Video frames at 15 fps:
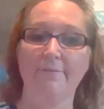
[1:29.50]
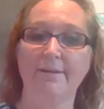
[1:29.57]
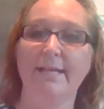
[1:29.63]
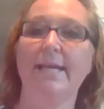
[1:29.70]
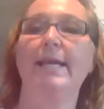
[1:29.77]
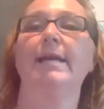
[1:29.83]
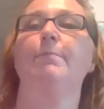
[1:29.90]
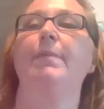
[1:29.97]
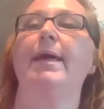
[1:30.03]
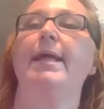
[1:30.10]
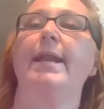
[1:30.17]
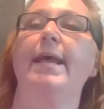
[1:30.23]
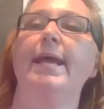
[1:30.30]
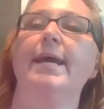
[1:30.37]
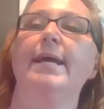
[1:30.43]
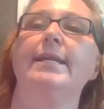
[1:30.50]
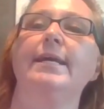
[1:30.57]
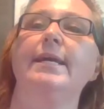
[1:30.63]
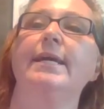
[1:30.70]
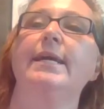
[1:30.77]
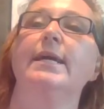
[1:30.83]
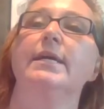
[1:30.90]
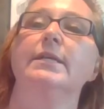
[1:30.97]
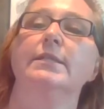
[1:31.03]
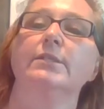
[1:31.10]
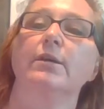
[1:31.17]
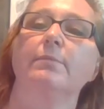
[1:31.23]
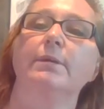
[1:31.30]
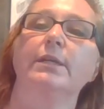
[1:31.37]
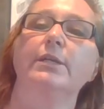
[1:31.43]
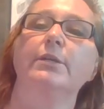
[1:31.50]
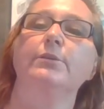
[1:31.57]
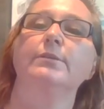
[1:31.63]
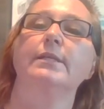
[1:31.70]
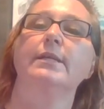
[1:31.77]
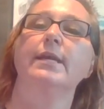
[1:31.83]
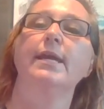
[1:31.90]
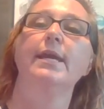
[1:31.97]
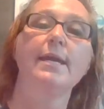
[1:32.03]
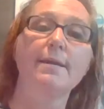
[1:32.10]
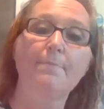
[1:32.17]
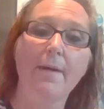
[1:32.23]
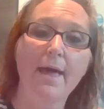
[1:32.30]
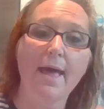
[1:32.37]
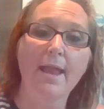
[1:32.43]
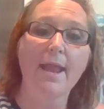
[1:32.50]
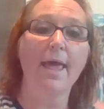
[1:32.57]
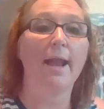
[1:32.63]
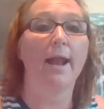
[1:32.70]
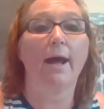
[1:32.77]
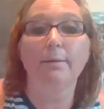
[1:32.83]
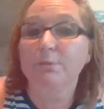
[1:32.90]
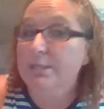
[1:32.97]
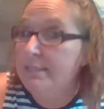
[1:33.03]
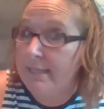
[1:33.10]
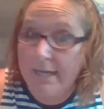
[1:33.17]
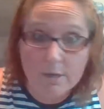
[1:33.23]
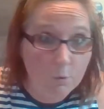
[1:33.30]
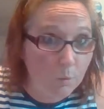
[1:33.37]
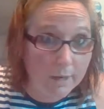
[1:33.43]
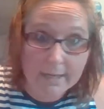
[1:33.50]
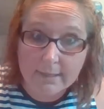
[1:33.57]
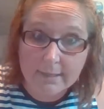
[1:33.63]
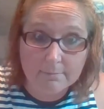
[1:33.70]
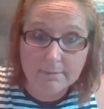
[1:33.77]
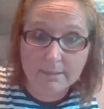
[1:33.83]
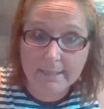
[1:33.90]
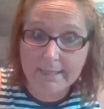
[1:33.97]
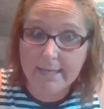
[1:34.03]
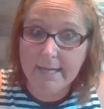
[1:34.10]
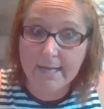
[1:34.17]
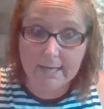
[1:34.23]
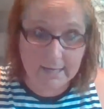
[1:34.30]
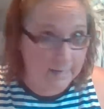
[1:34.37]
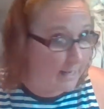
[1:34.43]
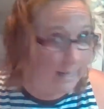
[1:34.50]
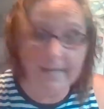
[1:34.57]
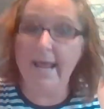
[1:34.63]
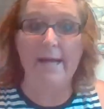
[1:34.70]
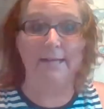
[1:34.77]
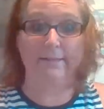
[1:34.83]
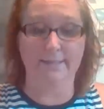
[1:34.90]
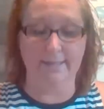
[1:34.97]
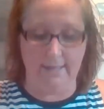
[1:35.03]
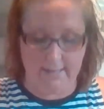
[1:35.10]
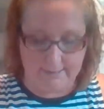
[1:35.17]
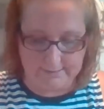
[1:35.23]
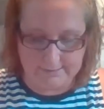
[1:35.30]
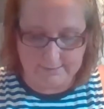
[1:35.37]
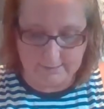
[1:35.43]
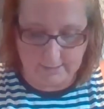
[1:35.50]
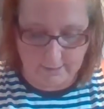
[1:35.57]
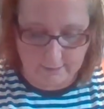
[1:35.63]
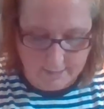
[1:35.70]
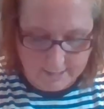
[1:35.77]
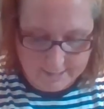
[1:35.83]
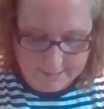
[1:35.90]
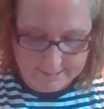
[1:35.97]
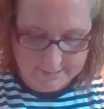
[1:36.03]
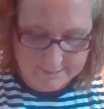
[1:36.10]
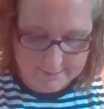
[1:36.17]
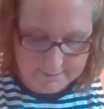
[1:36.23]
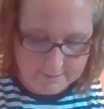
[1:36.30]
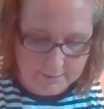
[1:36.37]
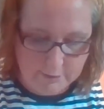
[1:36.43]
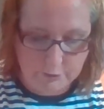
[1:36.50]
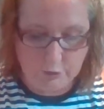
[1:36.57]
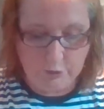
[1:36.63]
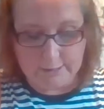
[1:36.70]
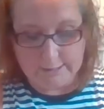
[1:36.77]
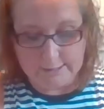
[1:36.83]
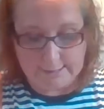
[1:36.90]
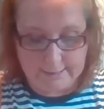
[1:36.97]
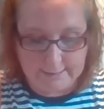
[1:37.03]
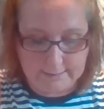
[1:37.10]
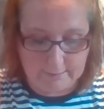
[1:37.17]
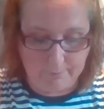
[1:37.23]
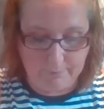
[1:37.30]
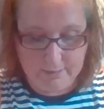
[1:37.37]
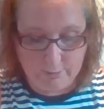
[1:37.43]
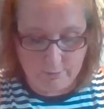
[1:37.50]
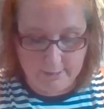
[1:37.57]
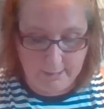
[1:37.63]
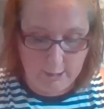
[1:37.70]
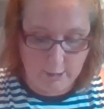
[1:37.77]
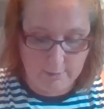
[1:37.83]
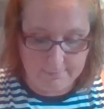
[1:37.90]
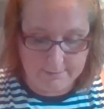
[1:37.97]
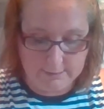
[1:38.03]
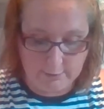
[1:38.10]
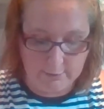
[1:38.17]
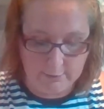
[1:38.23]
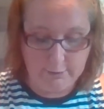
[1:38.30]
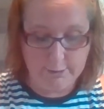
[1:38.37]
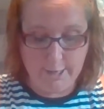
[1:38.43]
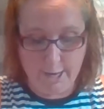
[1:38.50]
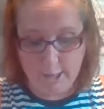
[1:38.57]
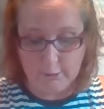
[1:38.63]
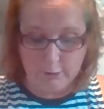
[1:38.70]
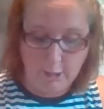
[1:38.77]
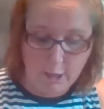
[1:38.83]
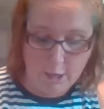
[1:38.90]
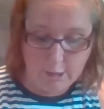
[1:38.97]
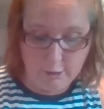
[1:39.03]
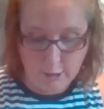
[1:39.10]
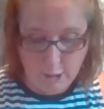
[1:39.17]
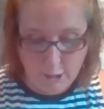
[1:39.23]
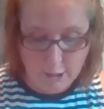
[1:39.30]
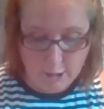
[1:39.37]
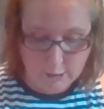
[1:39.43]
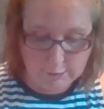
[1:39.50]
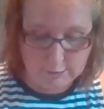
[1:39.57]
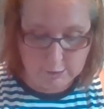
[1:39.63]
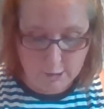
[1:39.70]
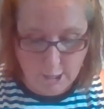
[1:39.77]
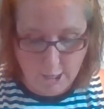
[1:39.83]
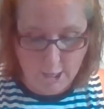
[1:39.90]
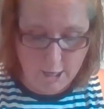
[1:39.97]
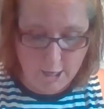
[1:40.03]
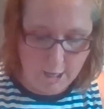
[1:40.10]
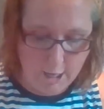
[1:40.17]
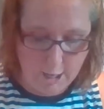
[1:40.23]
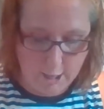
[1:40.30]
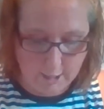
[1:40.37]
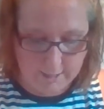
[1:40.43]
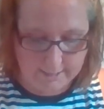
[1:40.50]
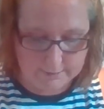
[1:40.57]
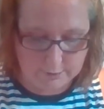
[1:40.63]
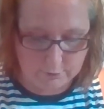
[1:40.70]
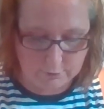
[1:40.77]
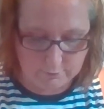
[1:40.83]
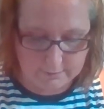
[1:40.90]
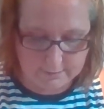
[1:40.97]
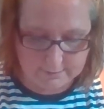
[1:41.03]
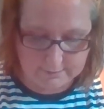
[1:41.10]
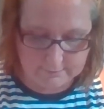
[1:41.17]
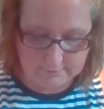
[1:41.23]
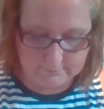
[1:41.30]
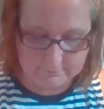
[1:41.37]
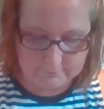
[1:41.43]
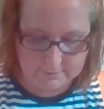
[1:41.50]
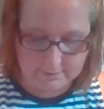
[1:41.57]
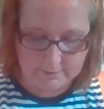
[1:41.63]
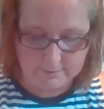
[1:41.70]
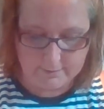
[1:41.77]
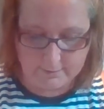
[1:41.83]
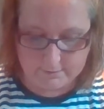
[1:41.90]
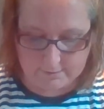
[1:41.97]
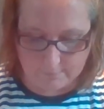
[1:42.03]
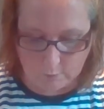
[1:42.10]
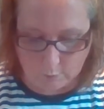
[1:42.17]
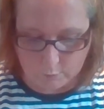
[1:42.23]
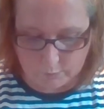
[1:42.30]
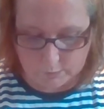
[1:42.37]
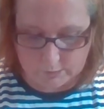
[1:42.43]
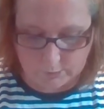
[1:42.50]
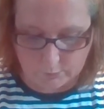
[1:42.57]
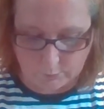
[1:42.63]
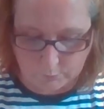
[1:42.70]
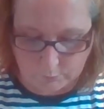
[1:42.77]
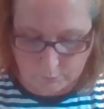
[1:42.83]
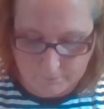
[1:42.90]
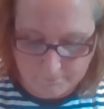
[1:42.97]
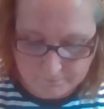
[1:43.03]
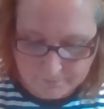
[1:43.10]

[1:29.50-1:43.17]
an ink pen handy, so I'm going to use an ink pen, and I'm just going to randomly connect the dots, all right? You can sing the Pee Wee Herman song, Connect the Dots, la la la la. As you do this, there's some old school.